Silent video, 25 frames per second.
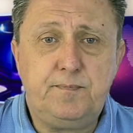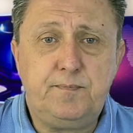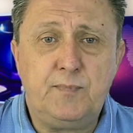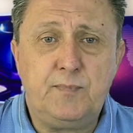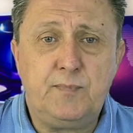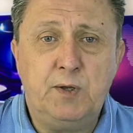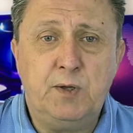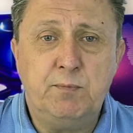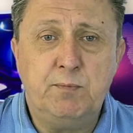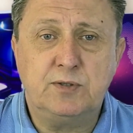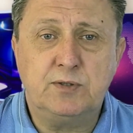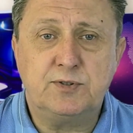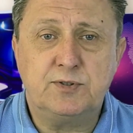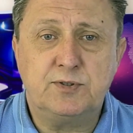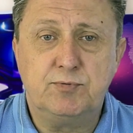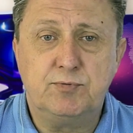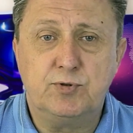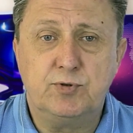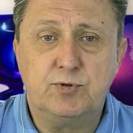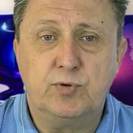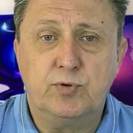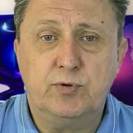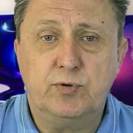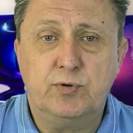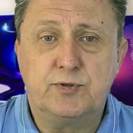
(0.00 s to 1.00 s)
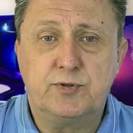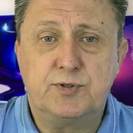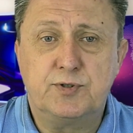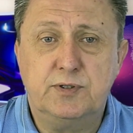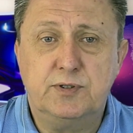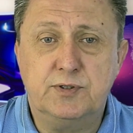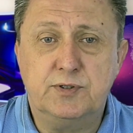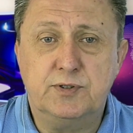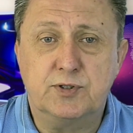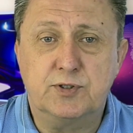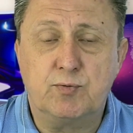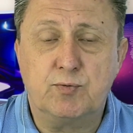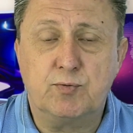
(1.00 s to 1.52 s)
Monthly returns
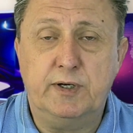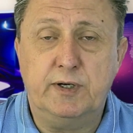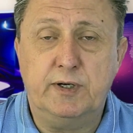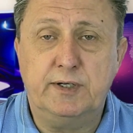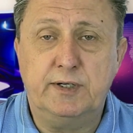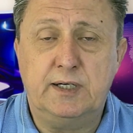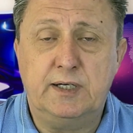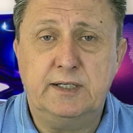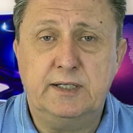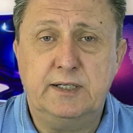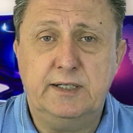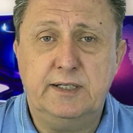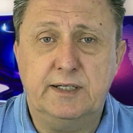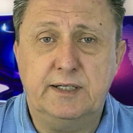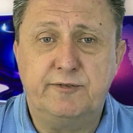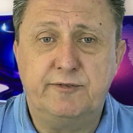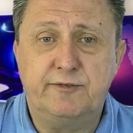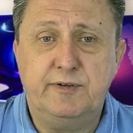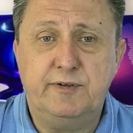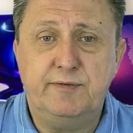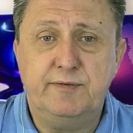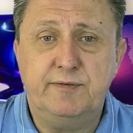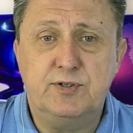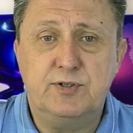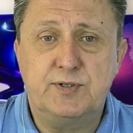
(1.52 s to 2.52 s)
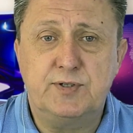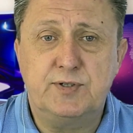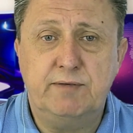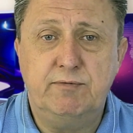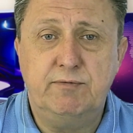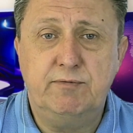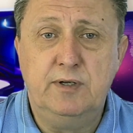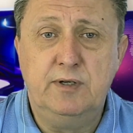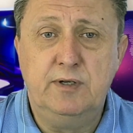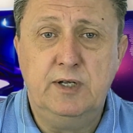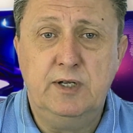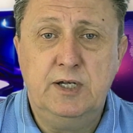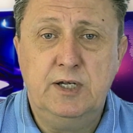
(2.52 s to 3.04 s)
is quite high at
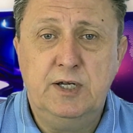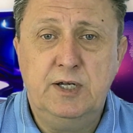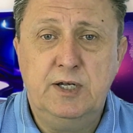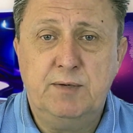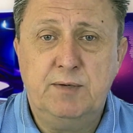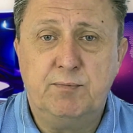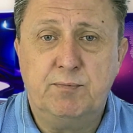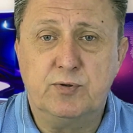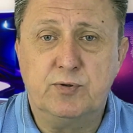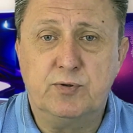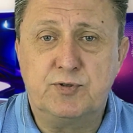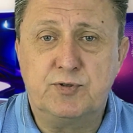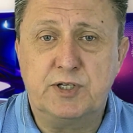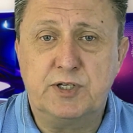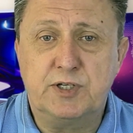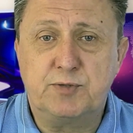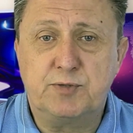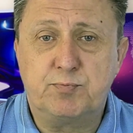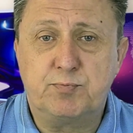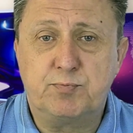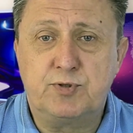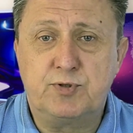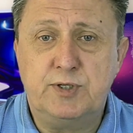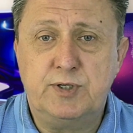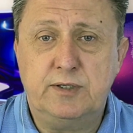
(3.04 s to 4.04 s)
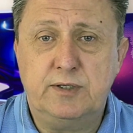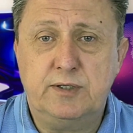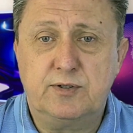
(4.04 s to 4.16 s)
57.6%.